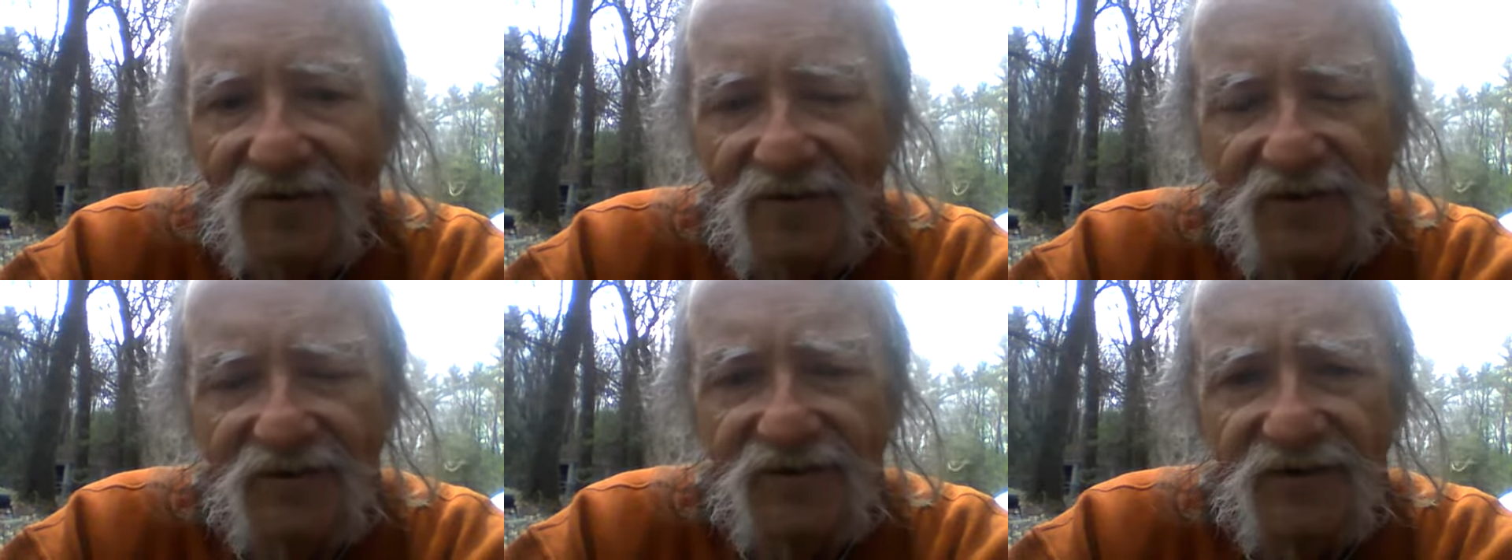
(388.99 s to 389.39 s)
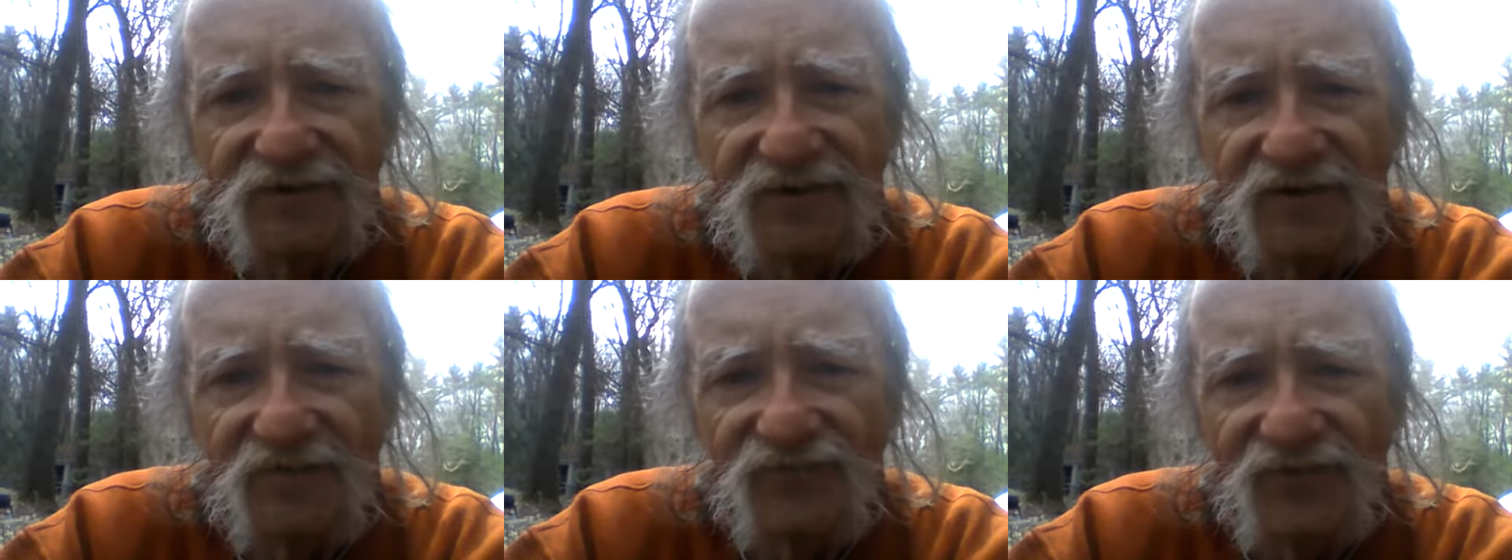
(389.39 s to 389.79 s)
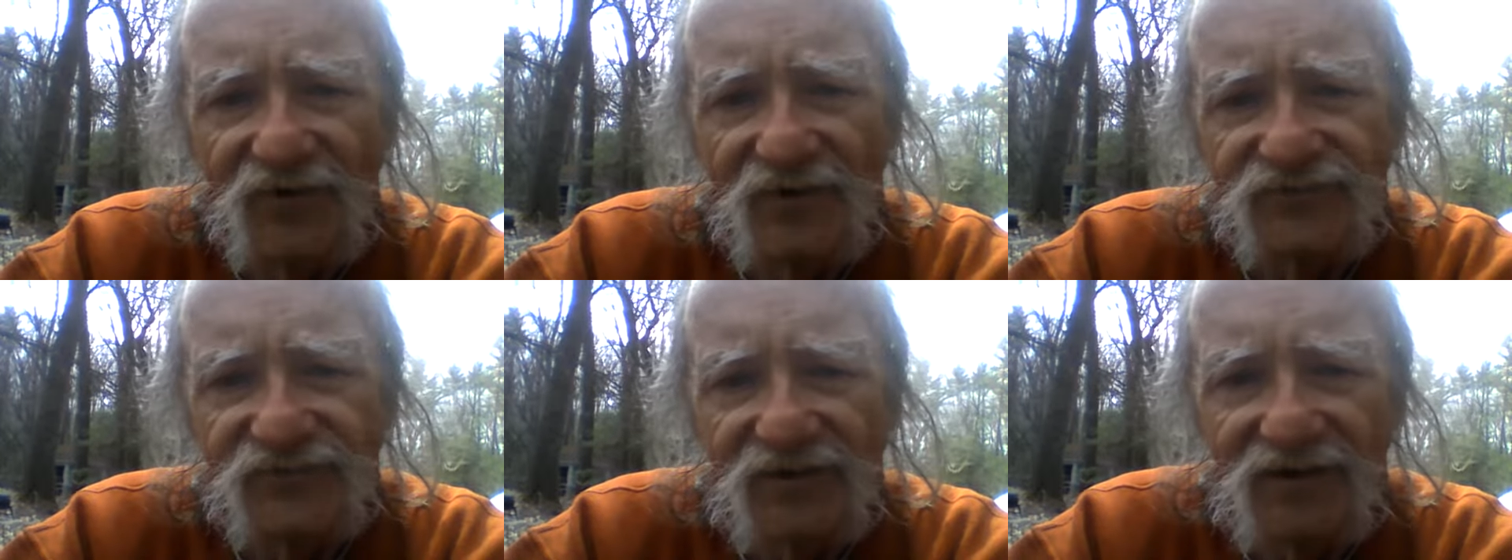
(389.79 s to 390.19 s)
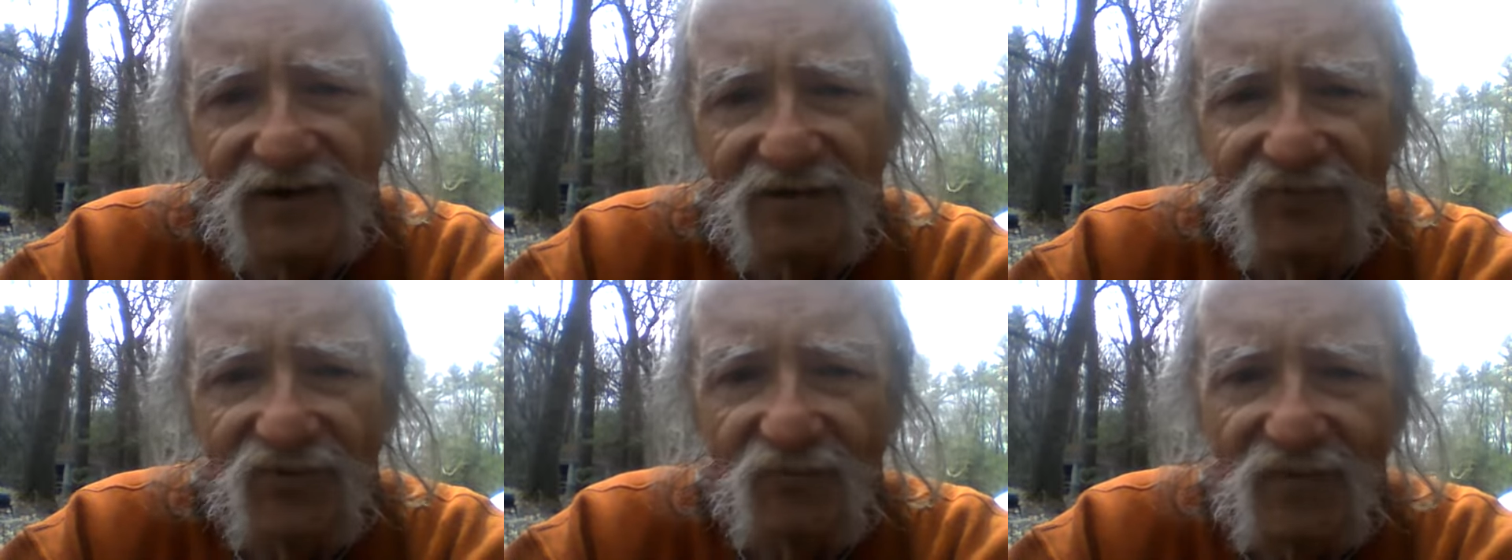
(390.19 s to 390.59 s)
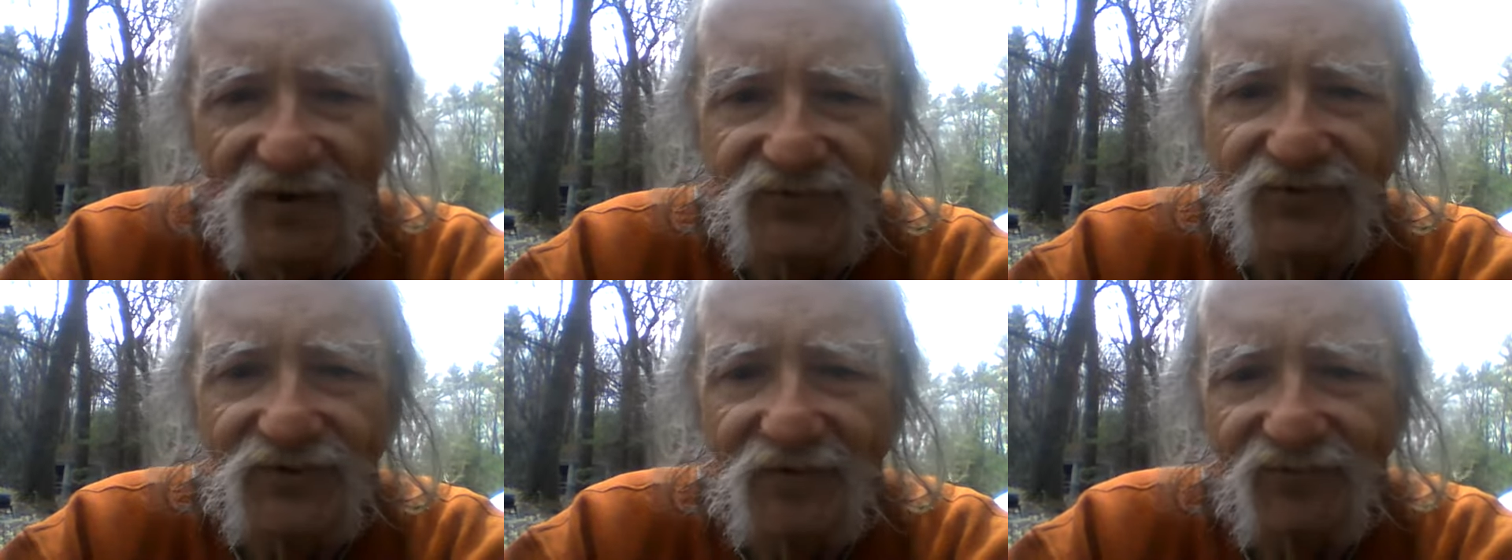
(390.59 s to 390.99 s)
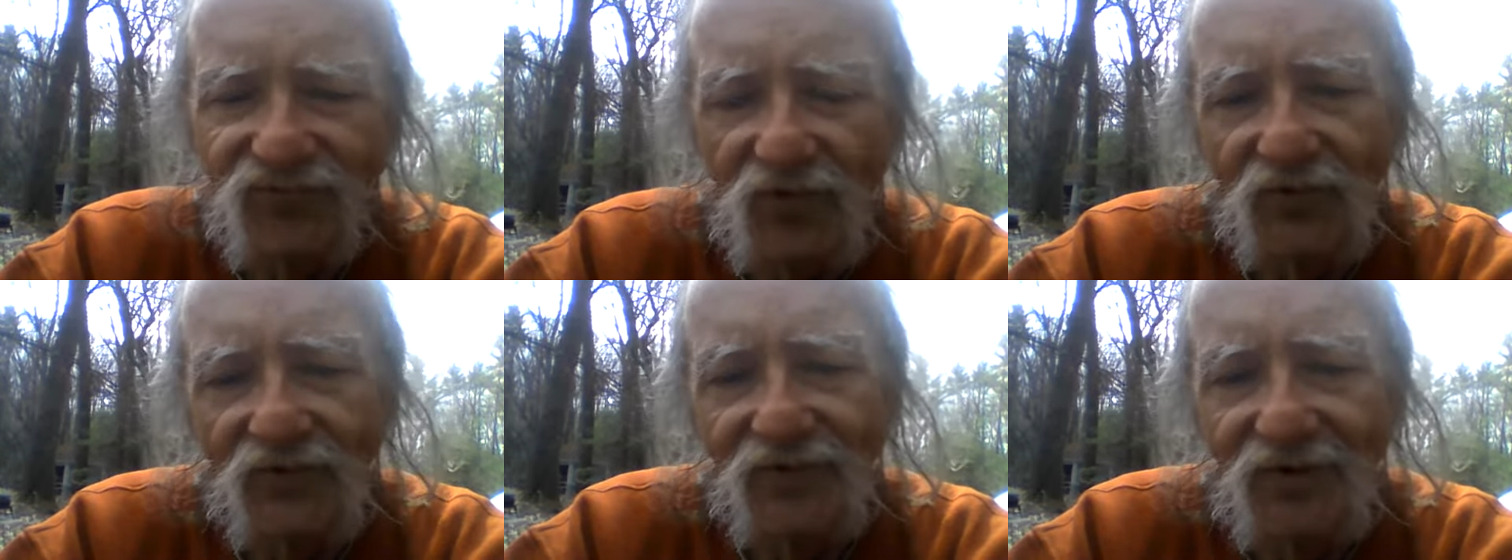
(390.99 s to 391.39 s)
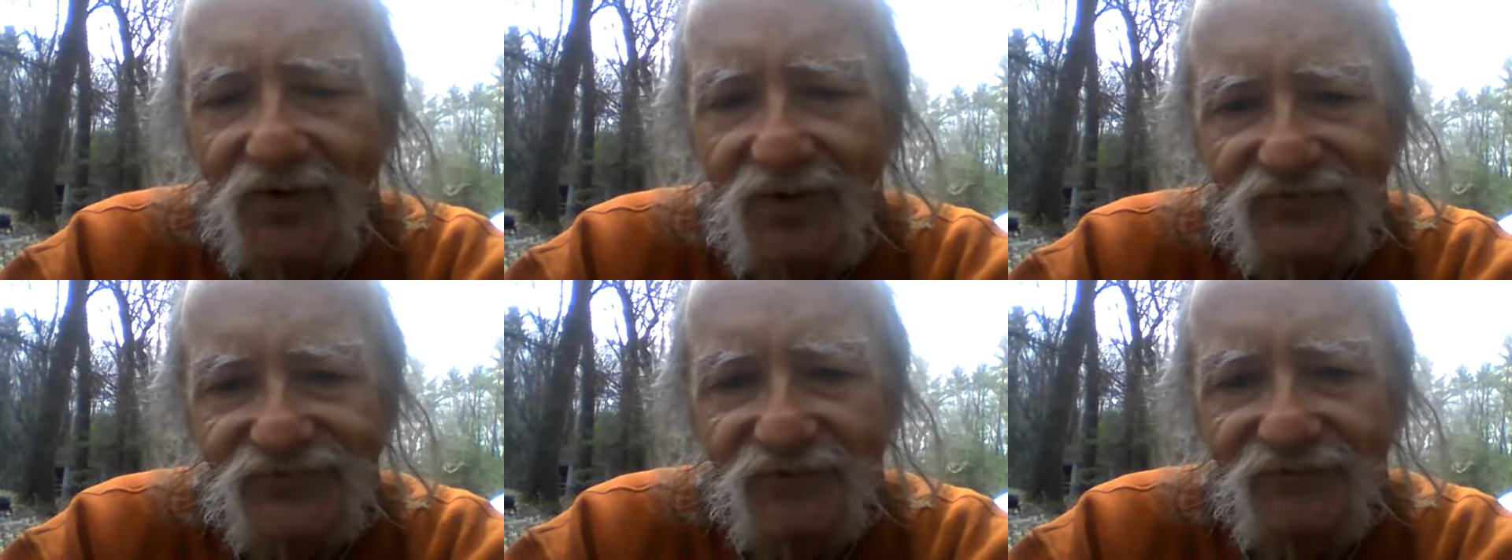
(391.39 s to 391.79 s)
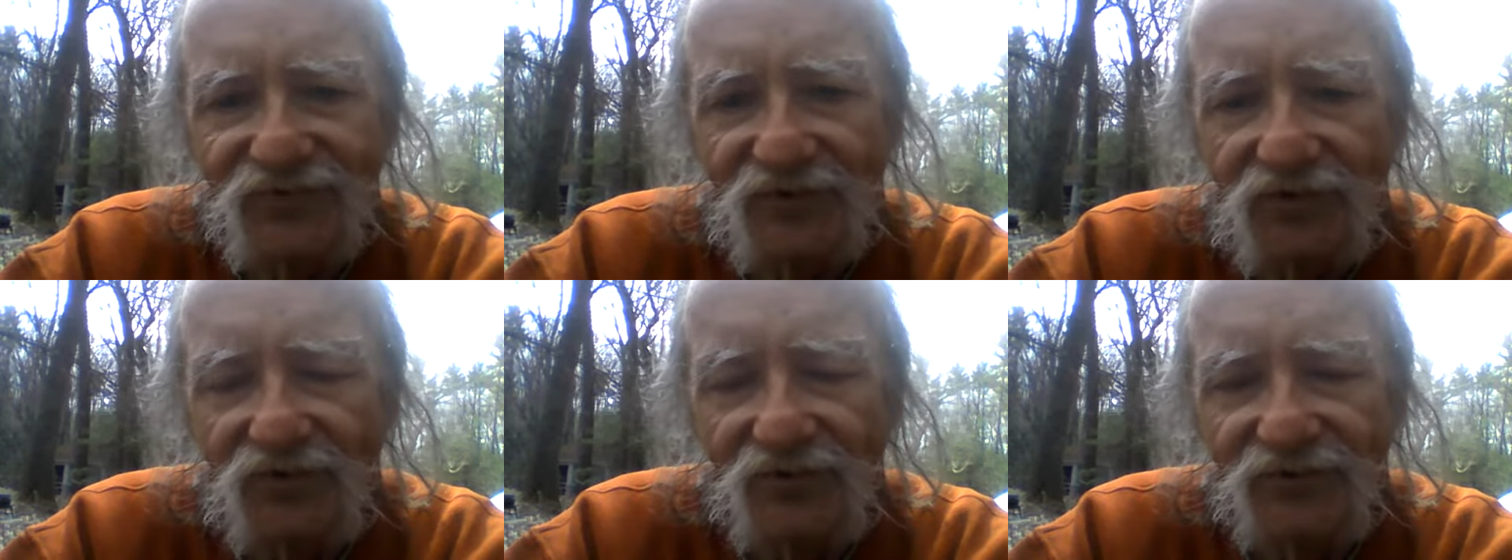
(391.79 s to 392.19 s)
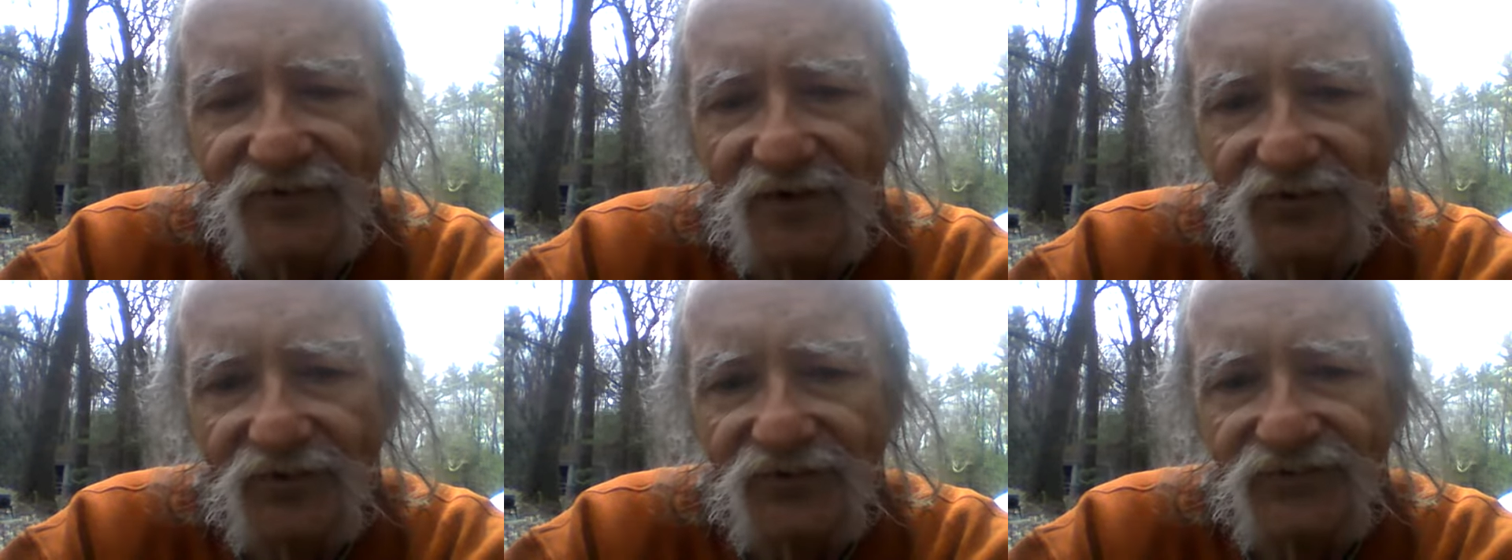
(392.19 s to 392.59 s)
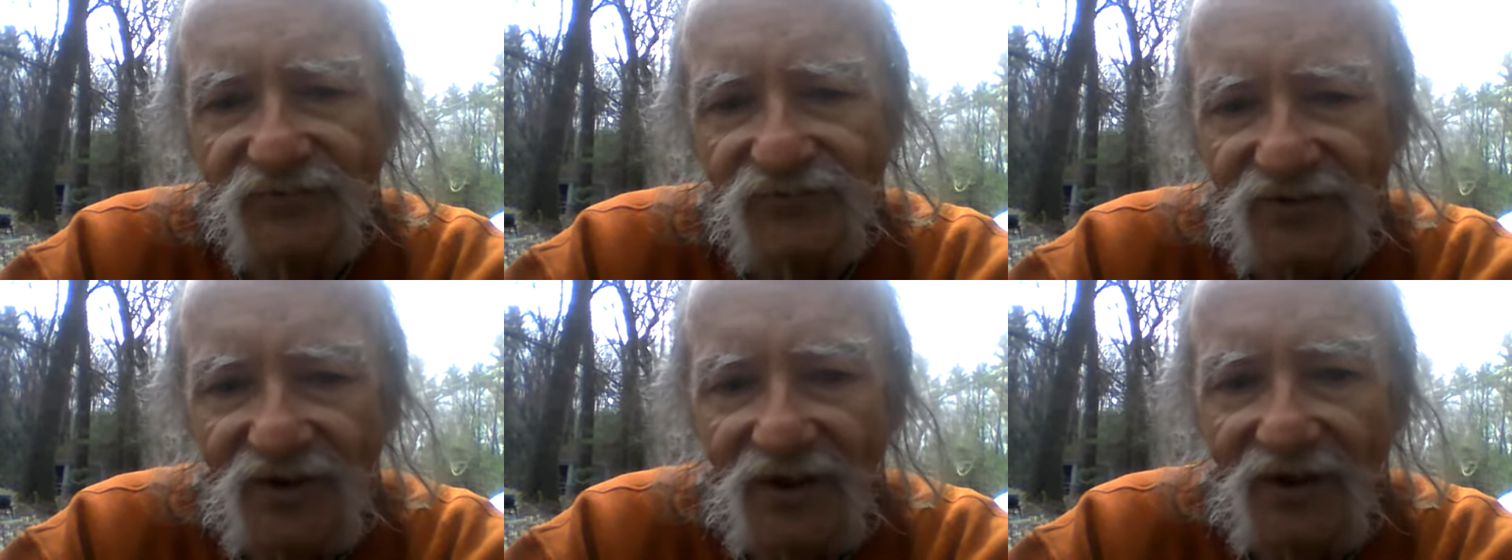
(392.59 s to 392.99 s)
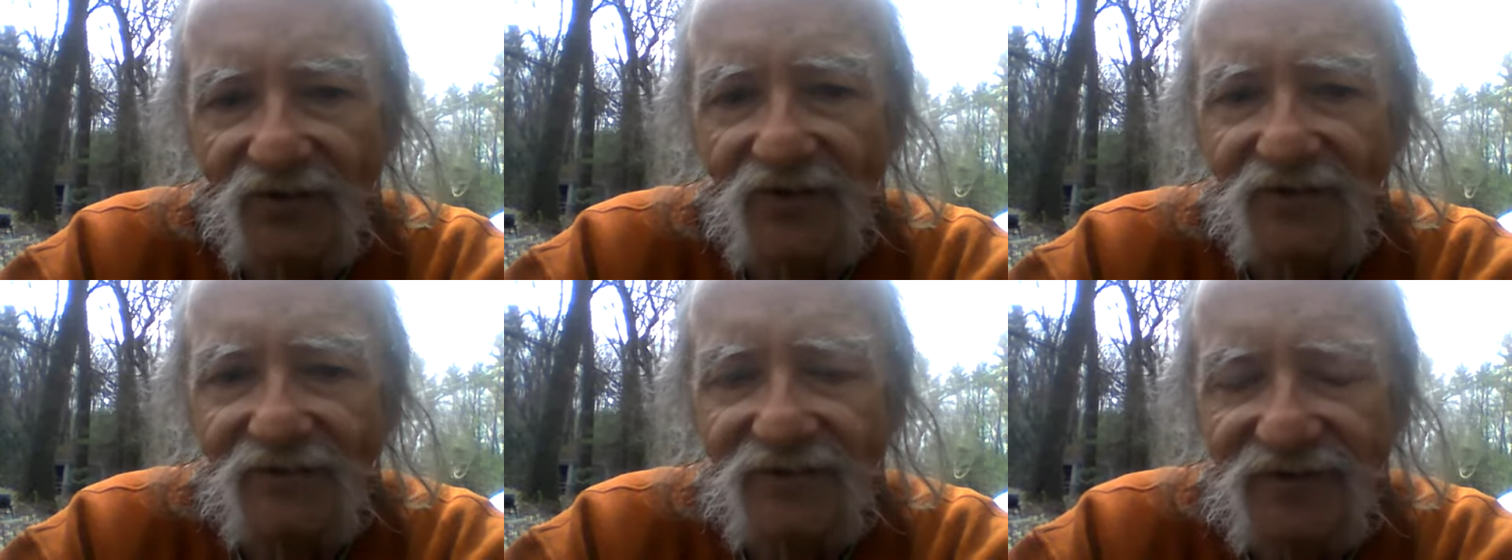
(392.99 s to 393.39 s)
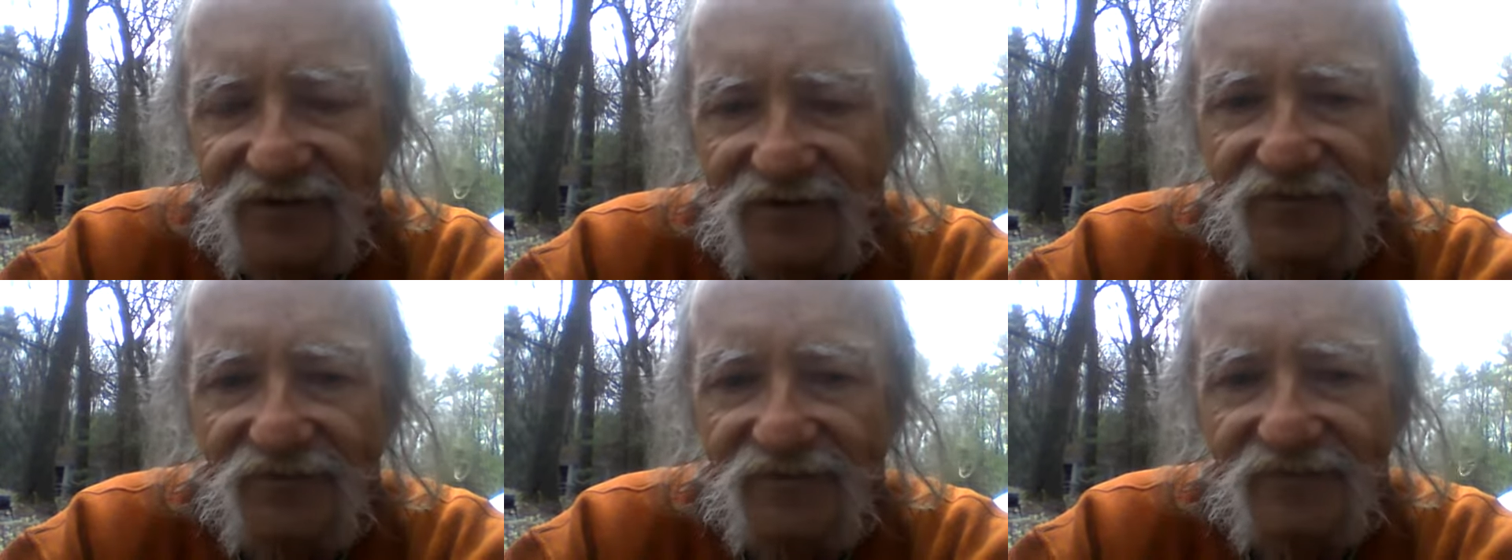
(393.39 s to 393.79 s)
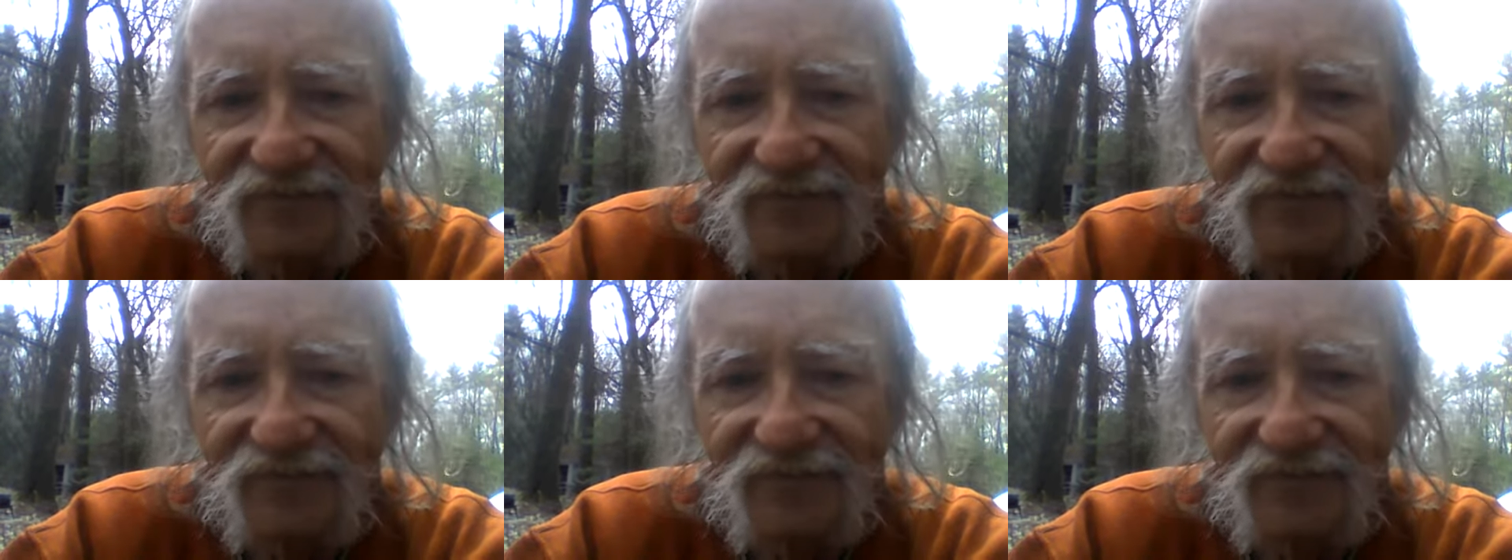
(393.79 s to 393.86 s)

I didn't hear Foster Gamble mention the protocols of the learned elders of Zion either.